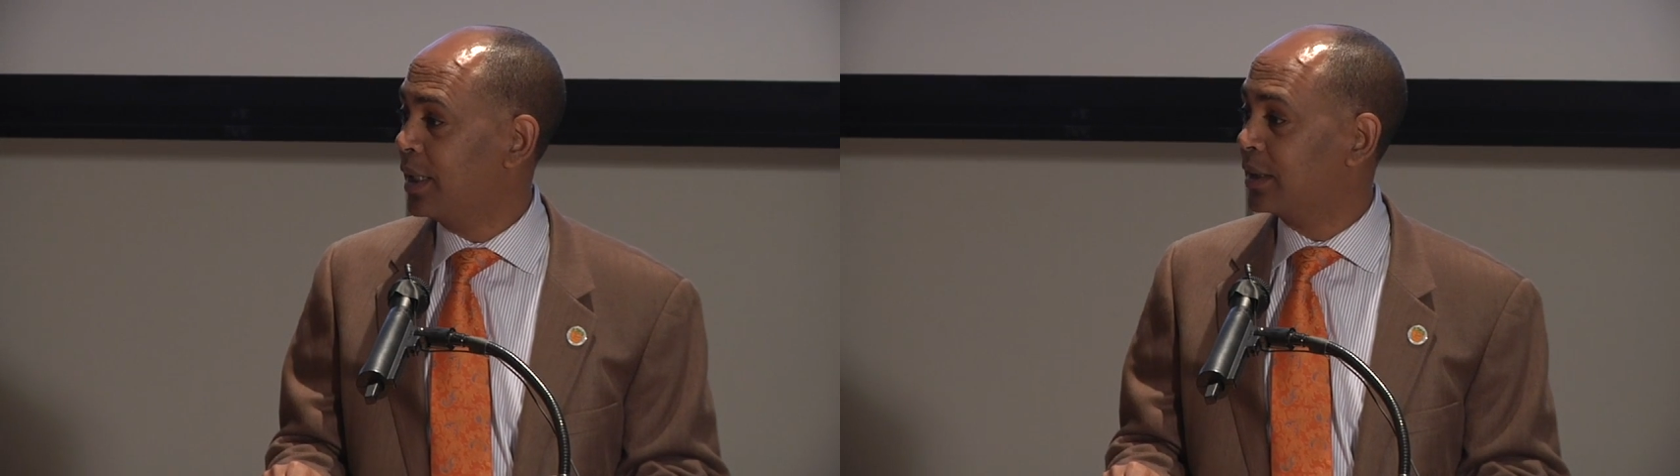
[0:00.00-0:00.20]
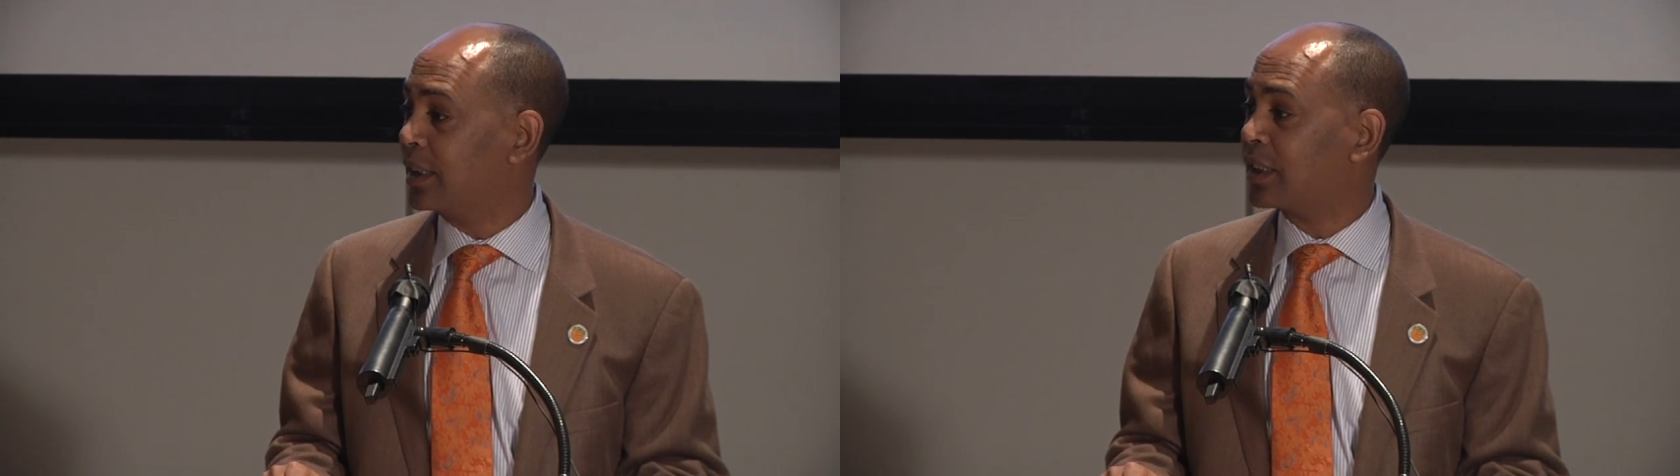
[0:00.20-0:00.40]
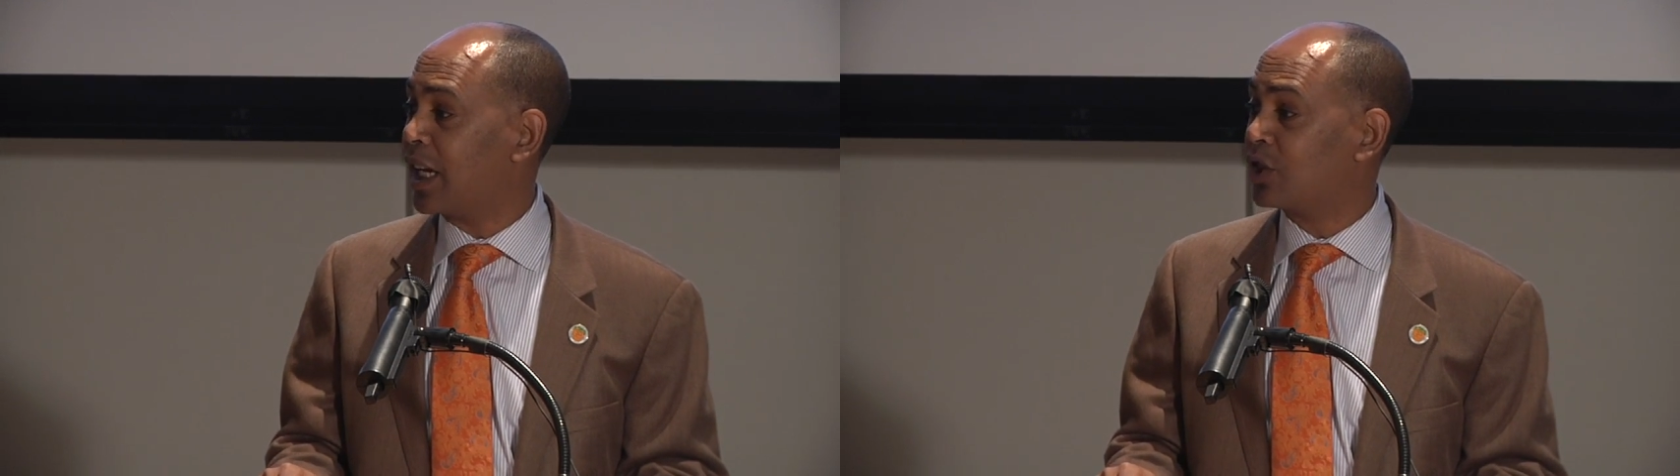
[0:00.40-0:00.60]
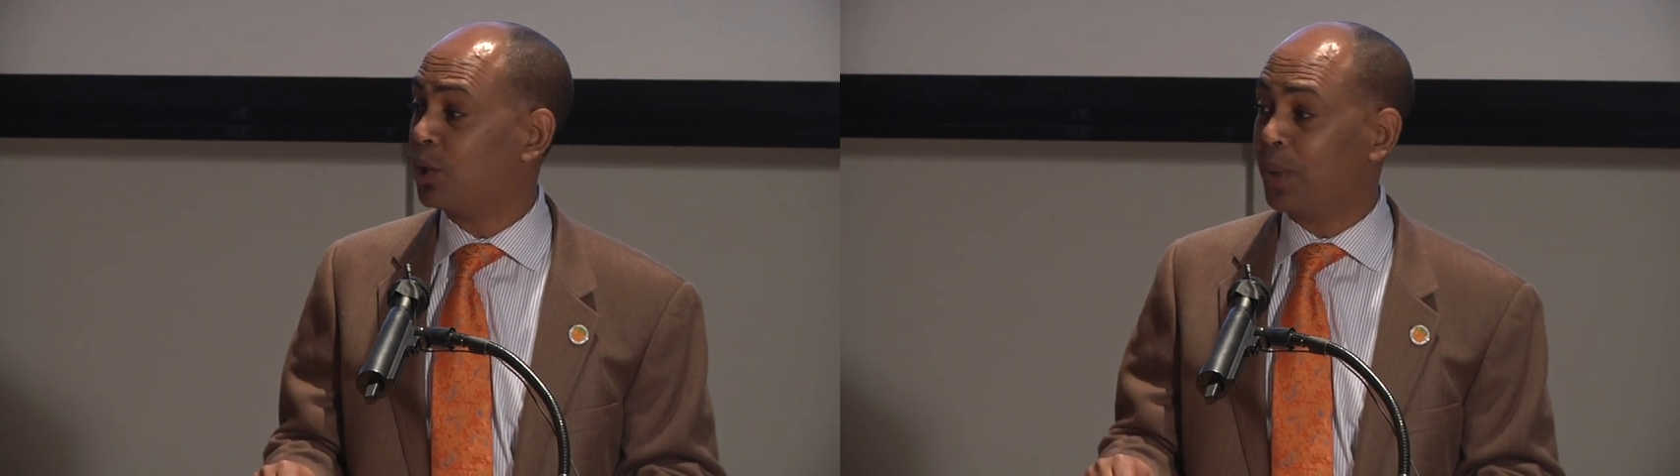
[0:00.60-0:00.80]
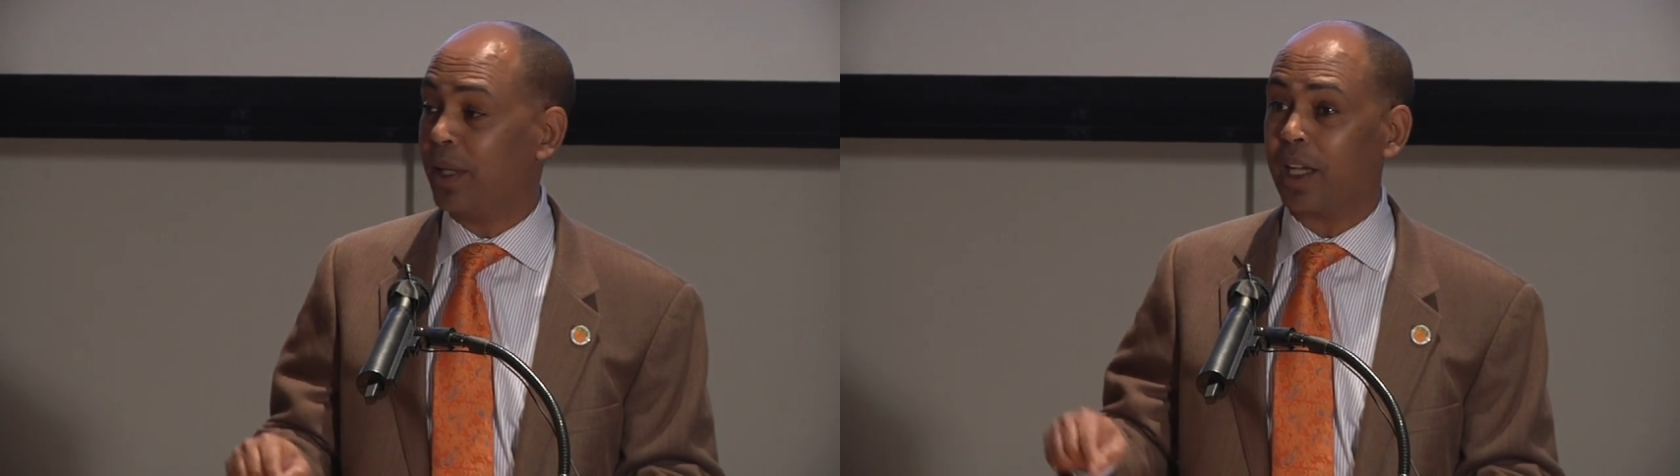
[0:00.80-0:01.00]
This has to
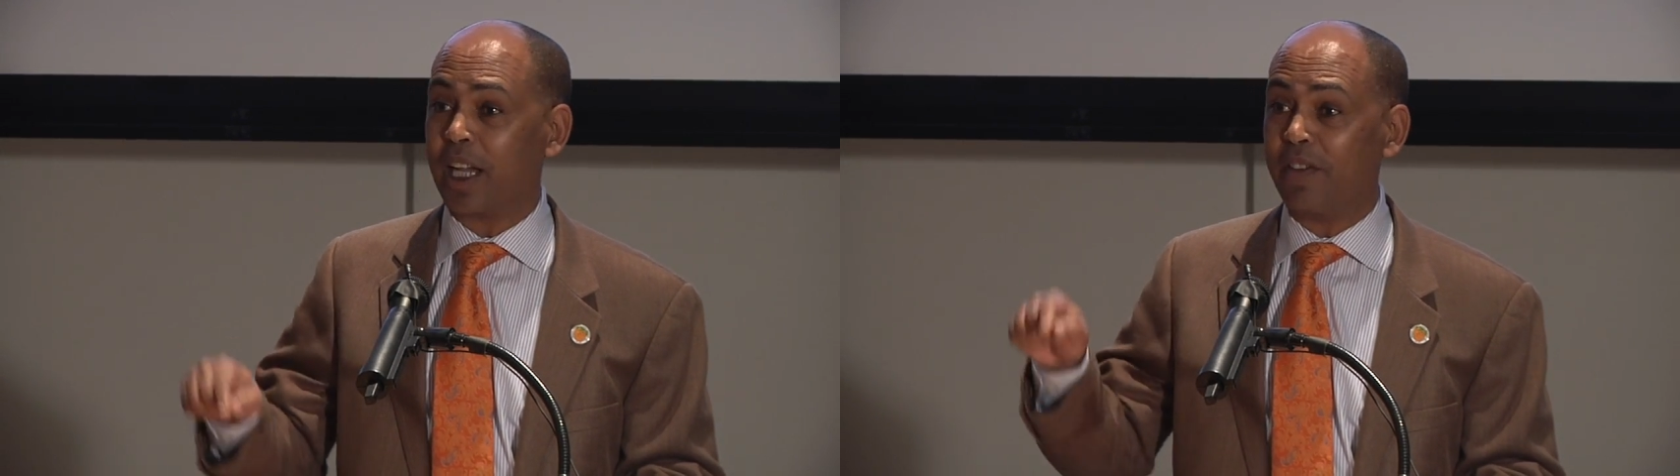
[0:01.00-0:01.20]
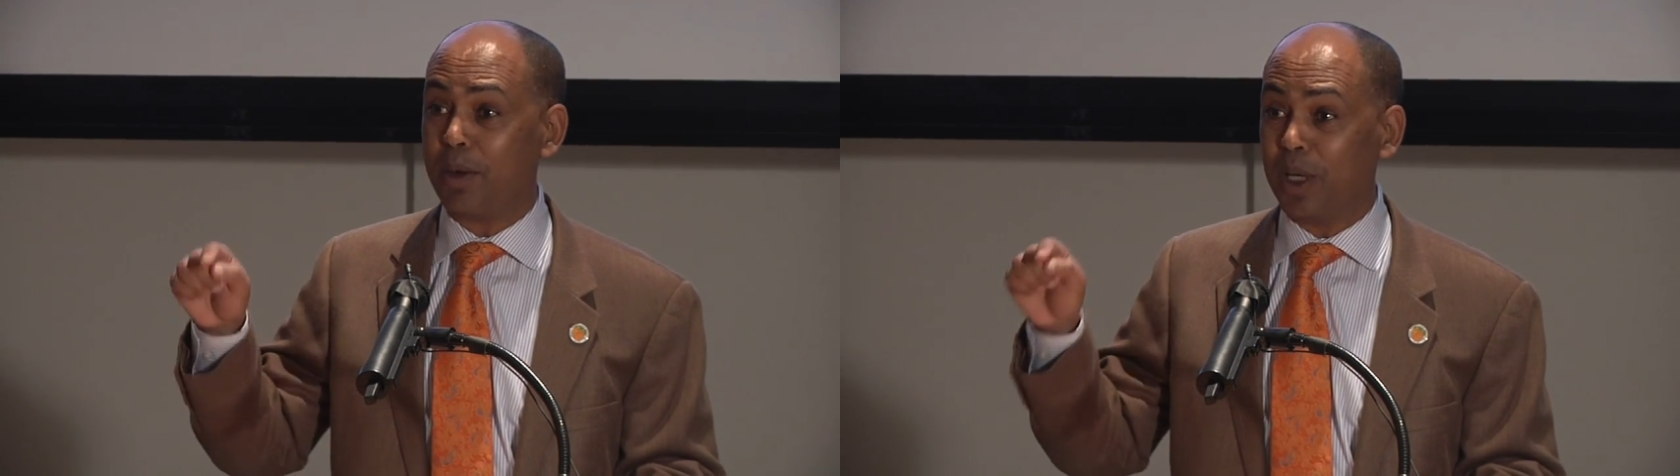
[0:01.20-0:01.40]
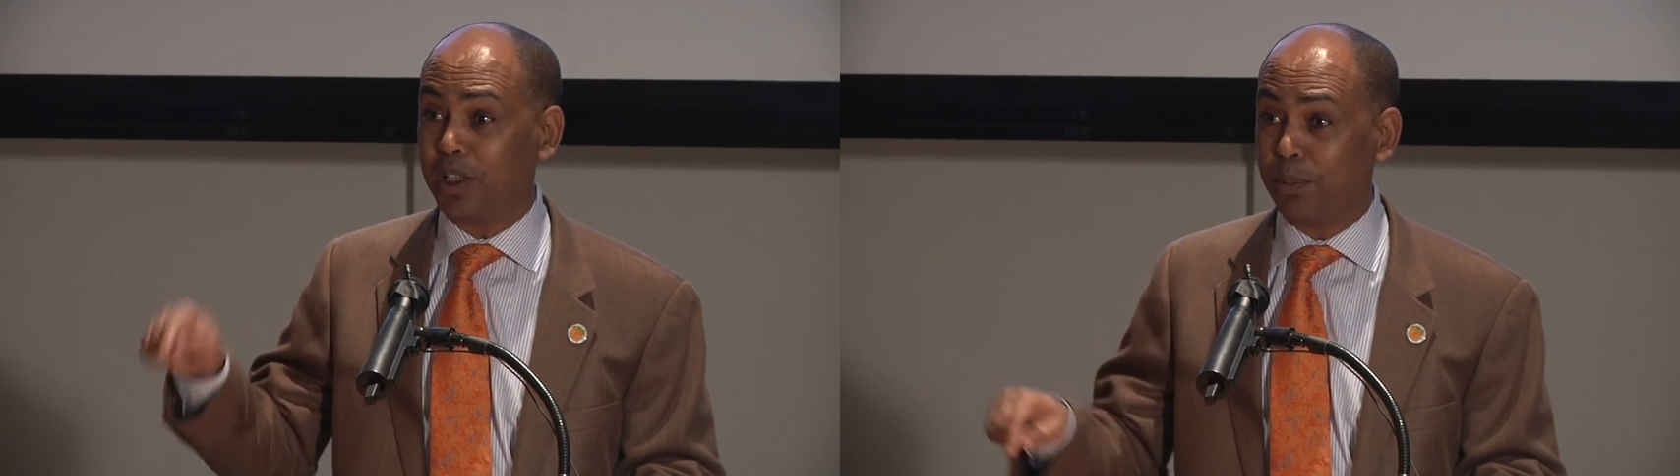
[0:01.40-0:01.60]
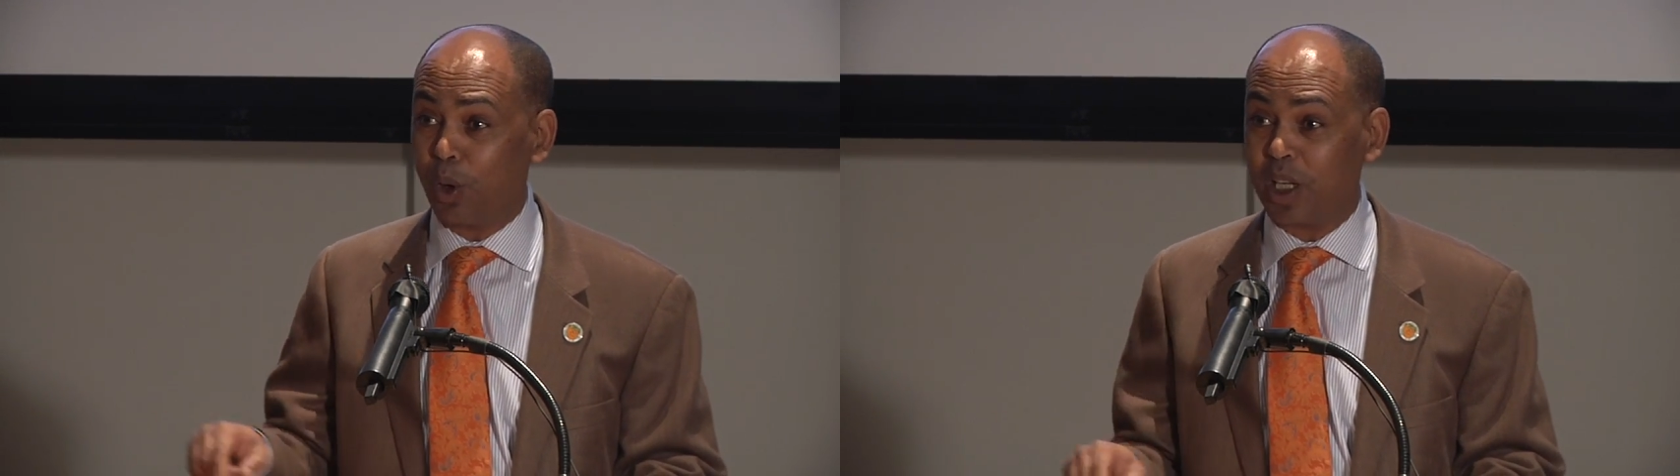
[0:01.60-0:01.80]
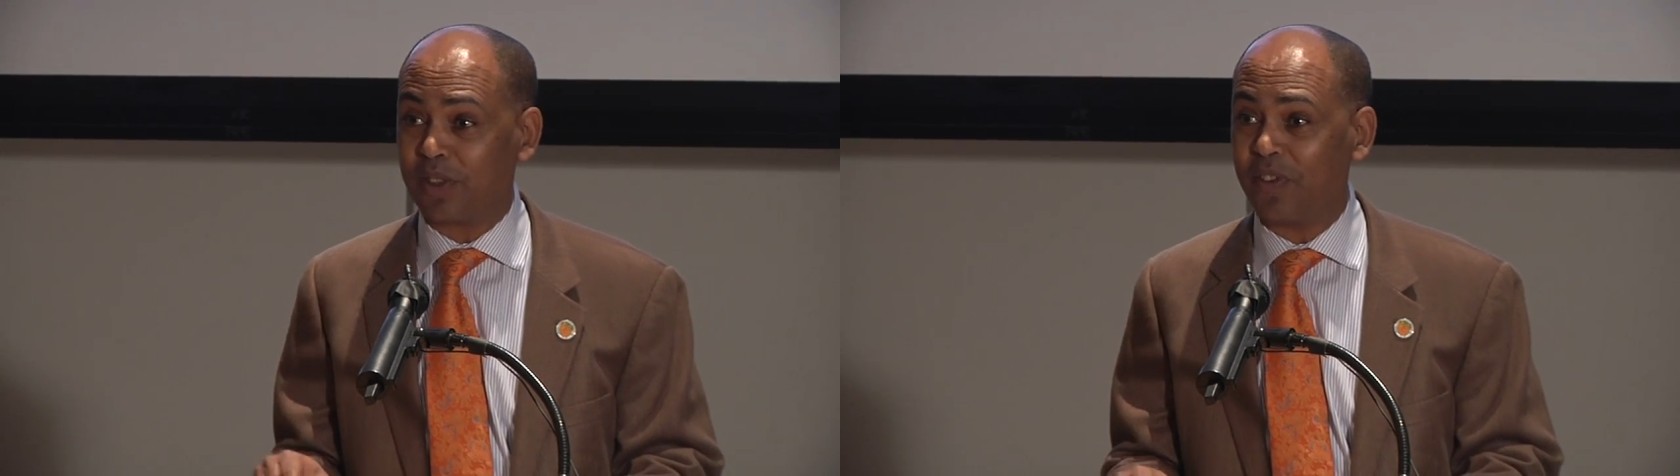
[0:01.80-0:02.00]
be the government
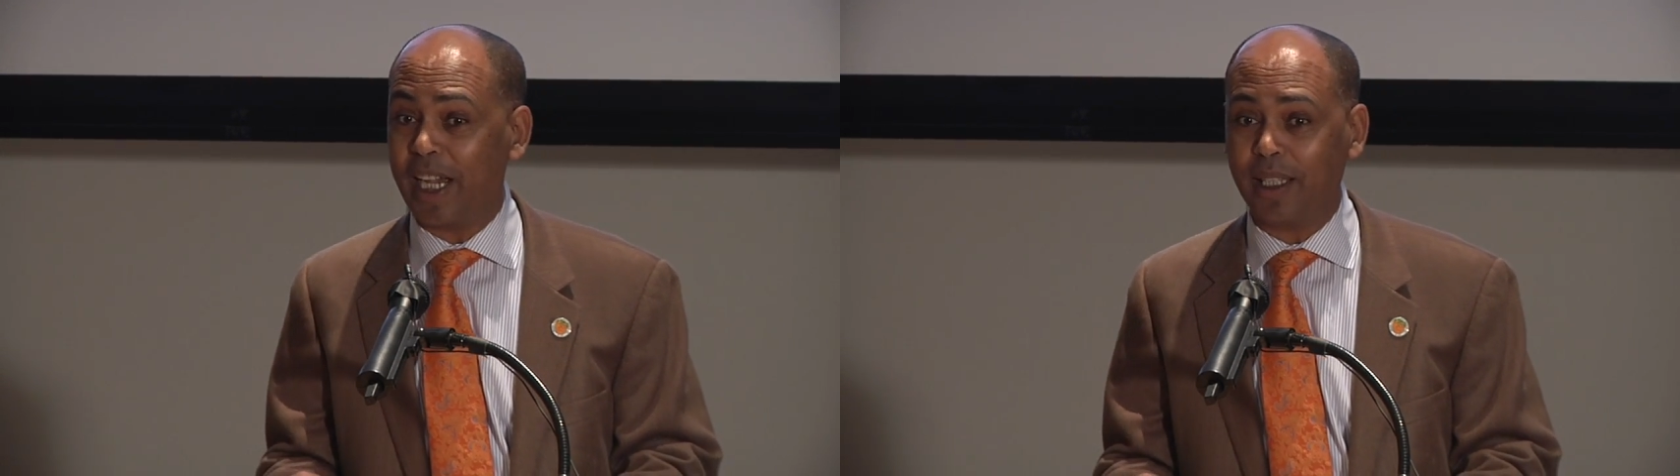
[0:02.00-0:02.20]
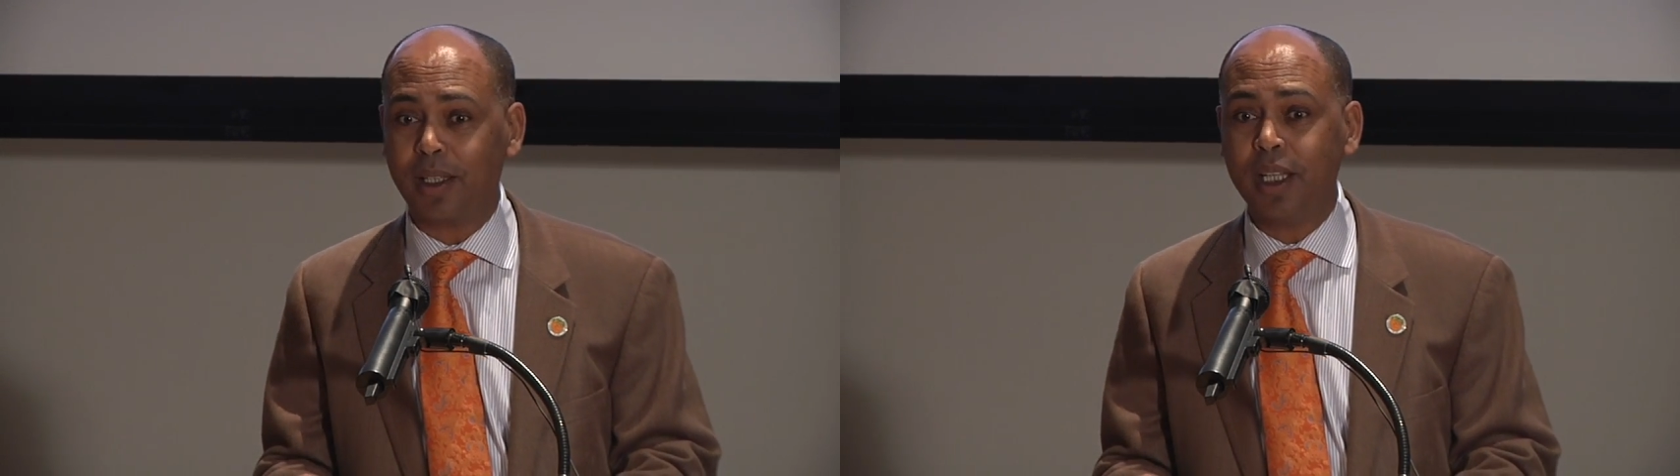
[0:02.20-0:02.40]
employees fight.